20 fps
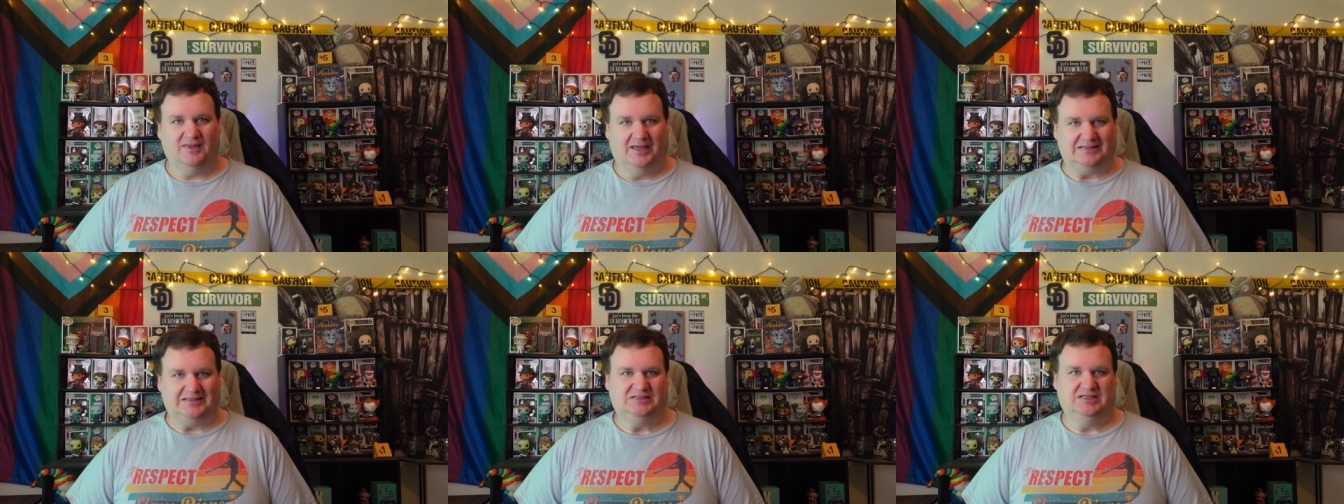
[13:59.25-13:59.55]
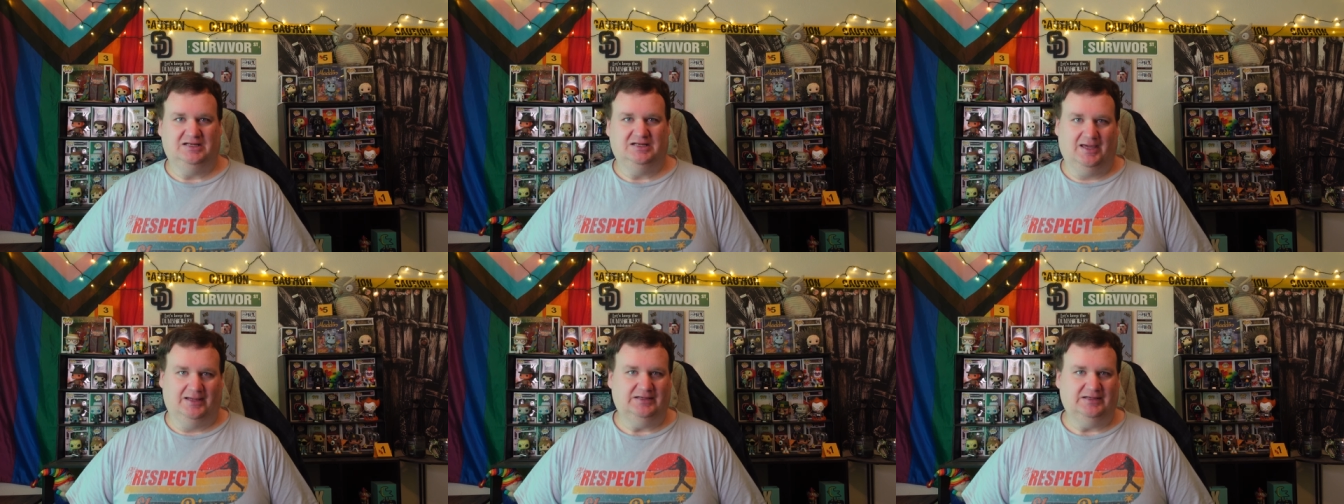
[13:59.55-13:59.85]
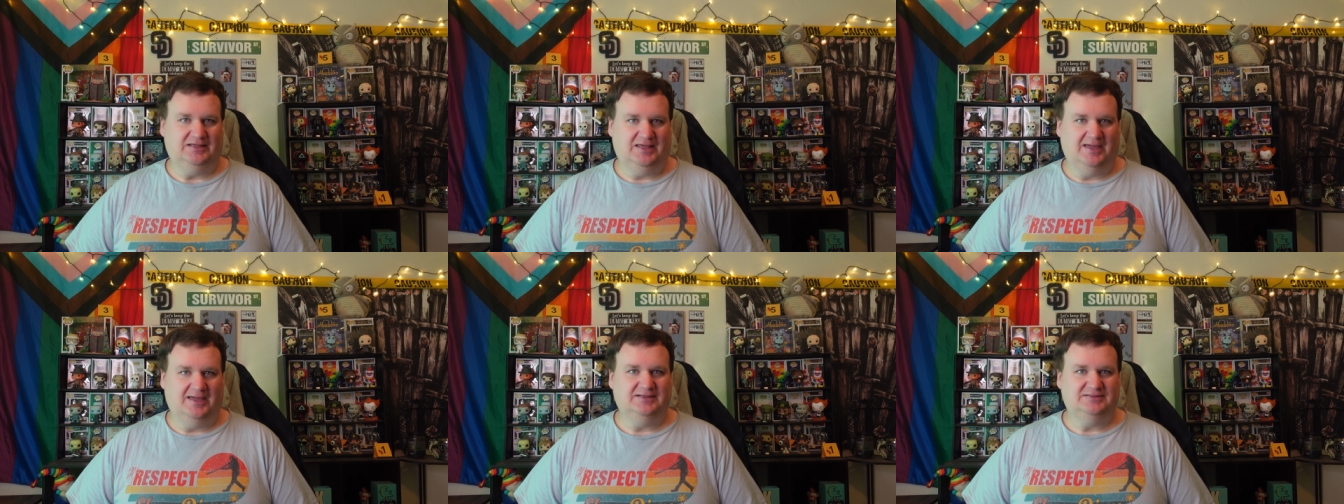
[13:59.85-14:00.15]

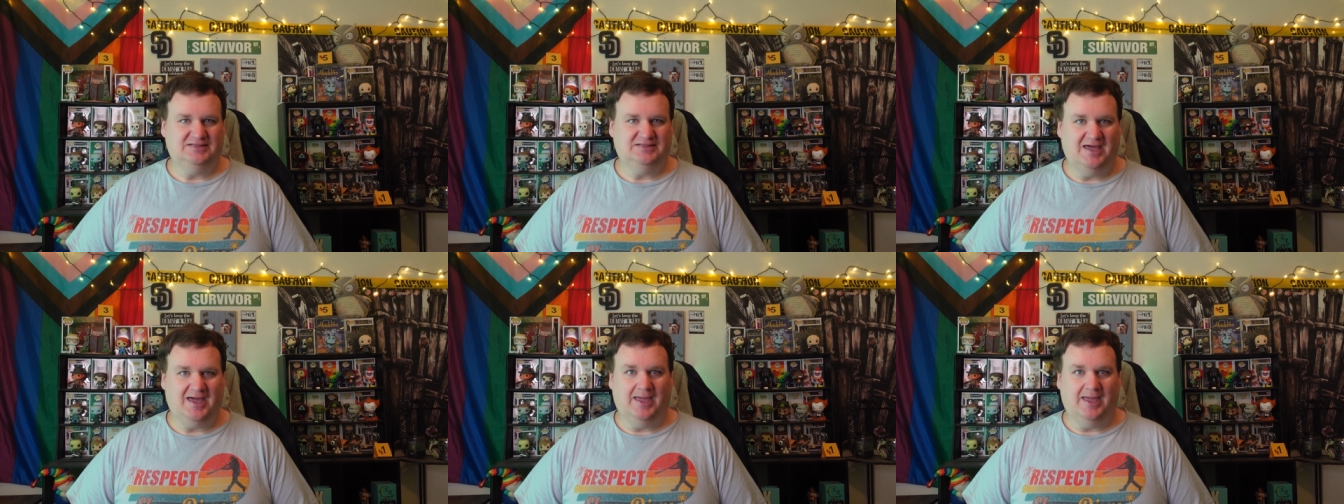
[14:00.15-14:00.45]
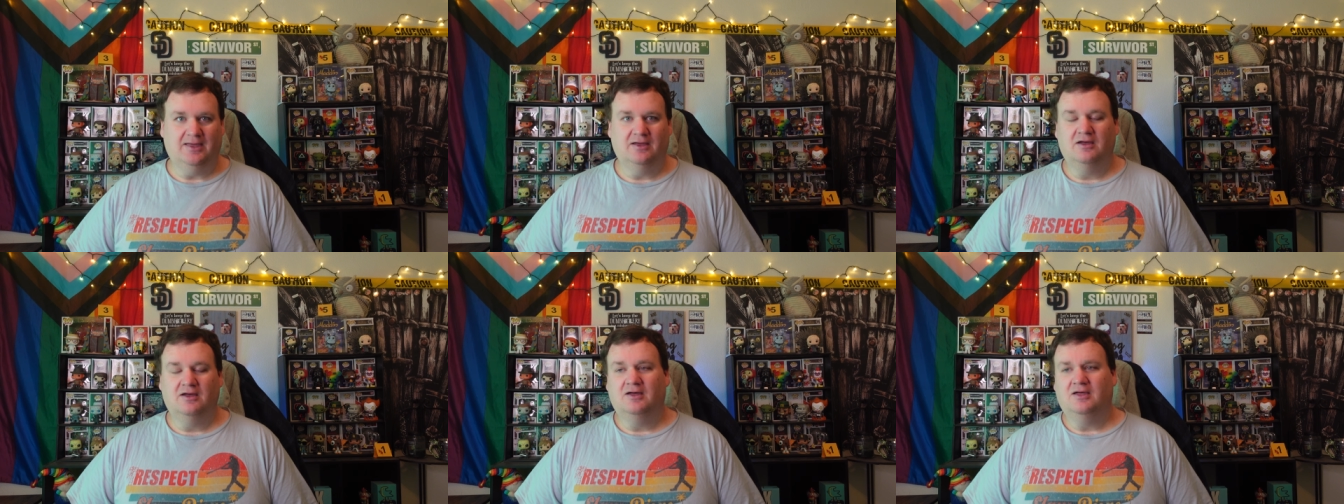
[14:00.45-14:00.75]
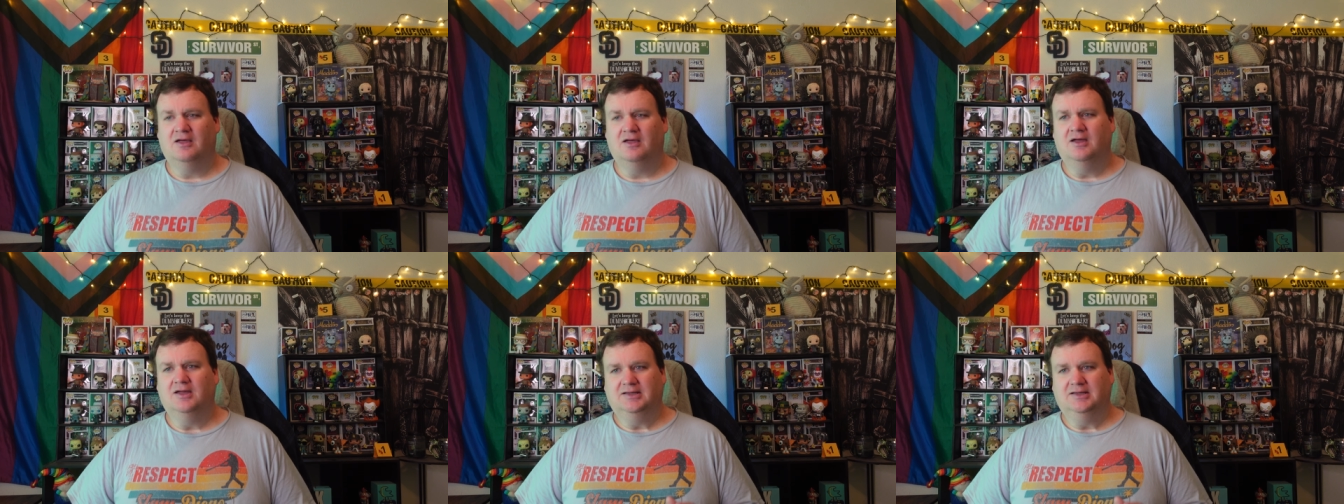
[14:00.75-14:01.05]
1998 day.
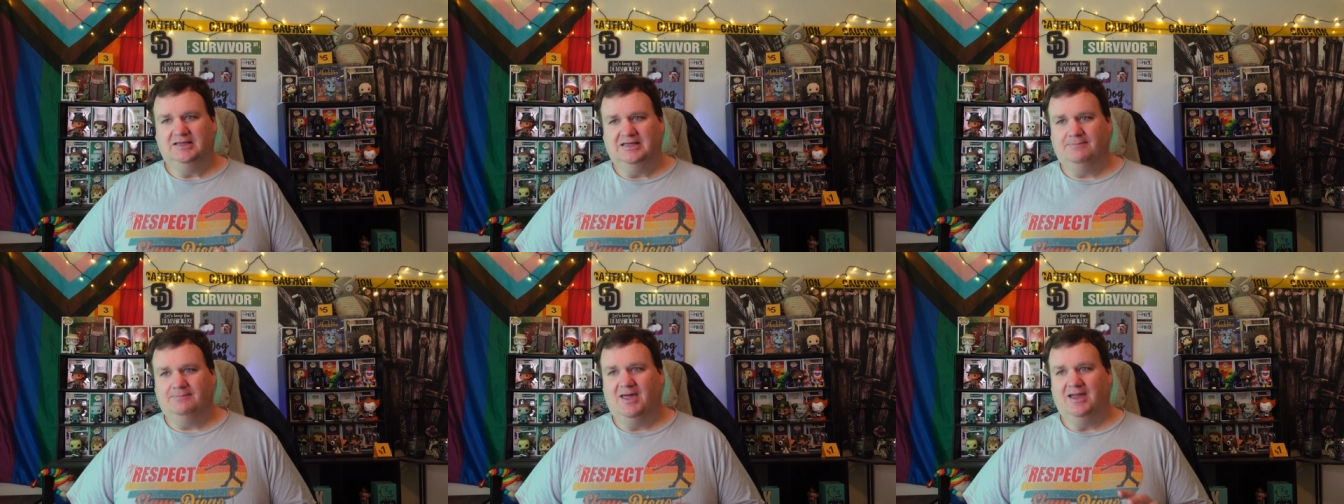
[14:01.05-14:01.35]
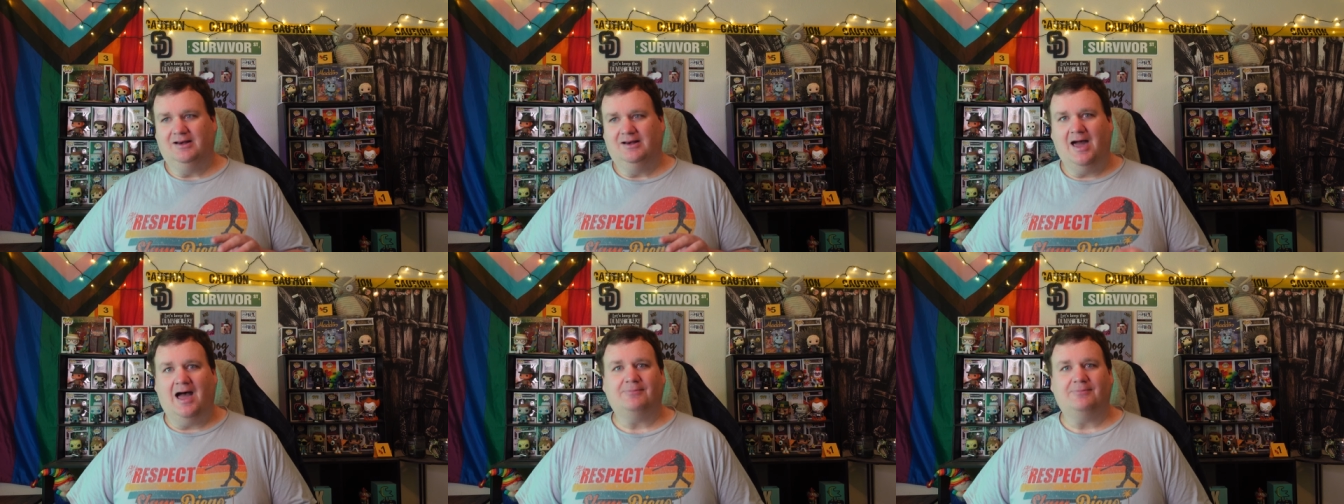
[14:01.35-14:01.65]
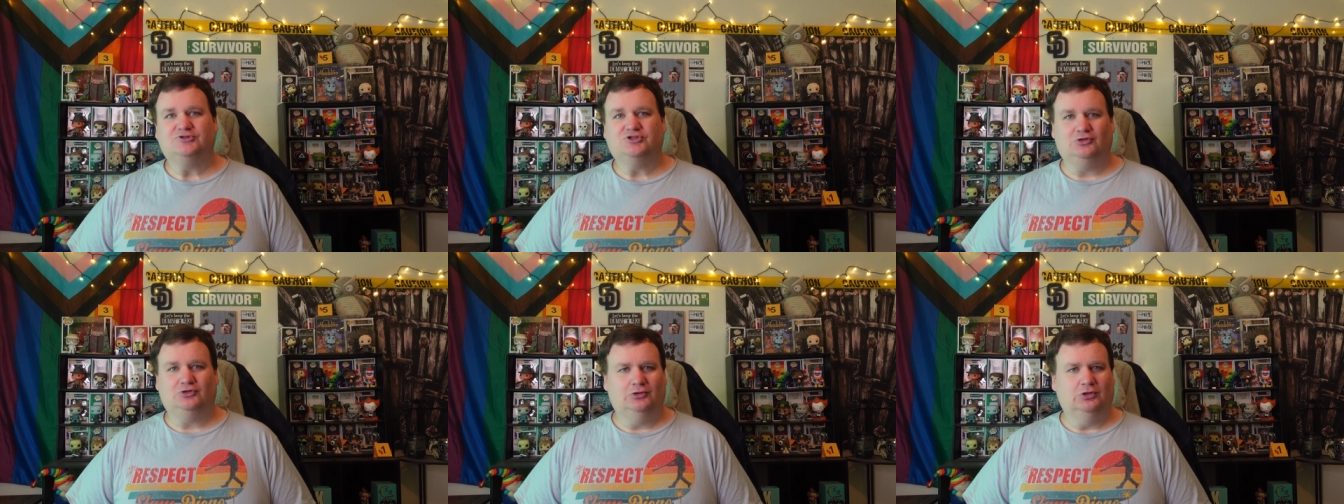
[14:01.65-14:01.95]
He made
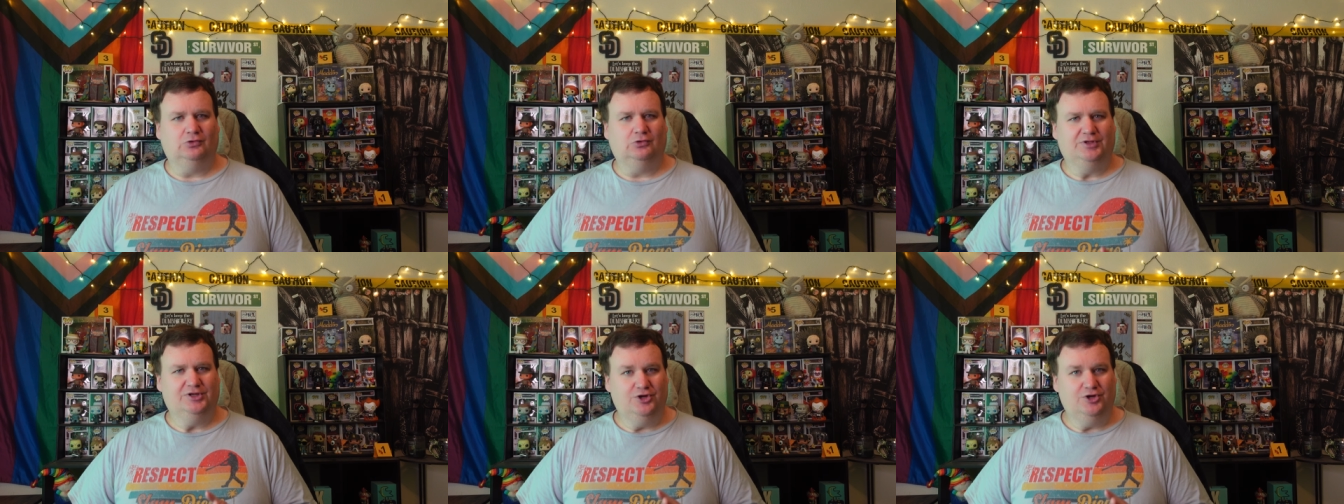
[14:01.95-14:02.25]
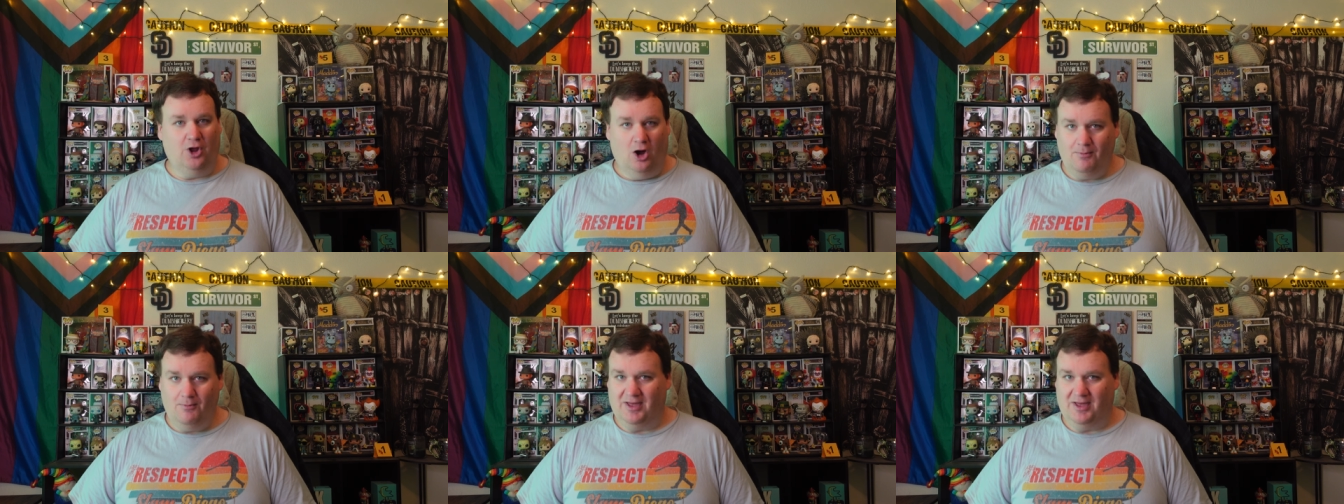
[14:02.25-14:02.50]
absolutely no